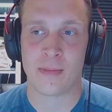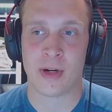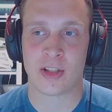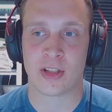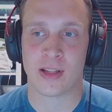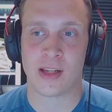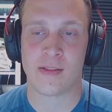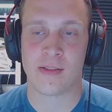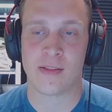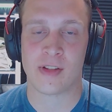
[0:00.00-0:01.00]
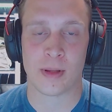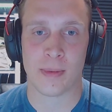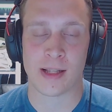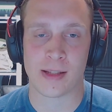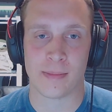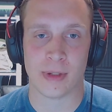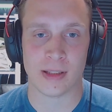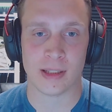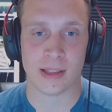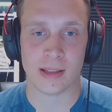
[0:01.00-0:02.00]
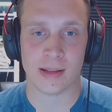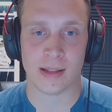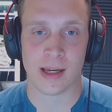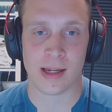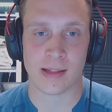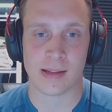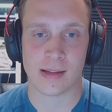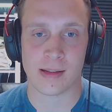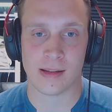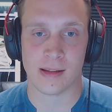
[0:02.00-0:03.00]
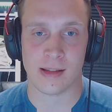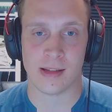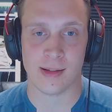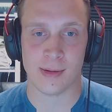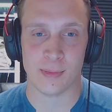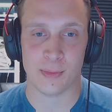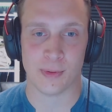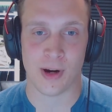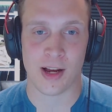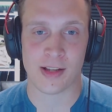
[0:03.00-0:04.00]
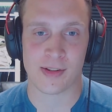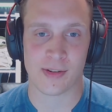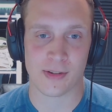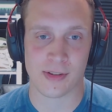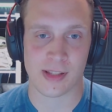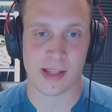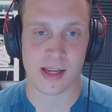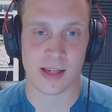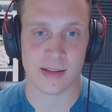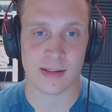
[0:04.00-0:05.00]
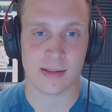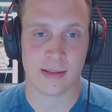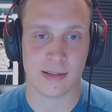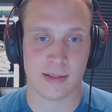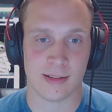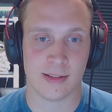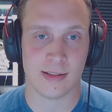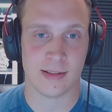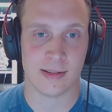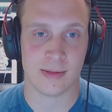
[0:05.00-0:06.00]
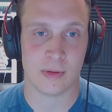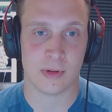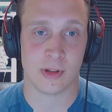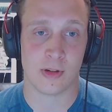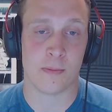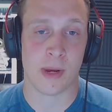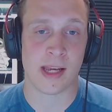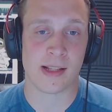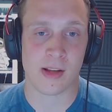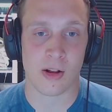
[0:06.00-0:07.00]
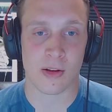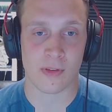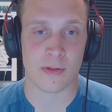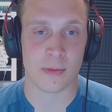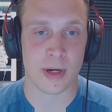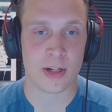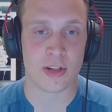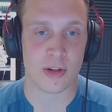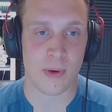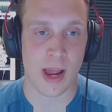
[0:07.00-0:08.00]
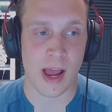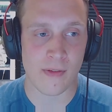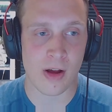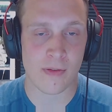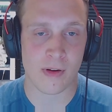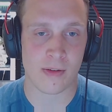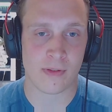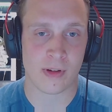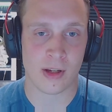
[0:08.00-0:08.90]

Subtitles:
much leaves open the possibility that the rosters that you base all of the information you have off of,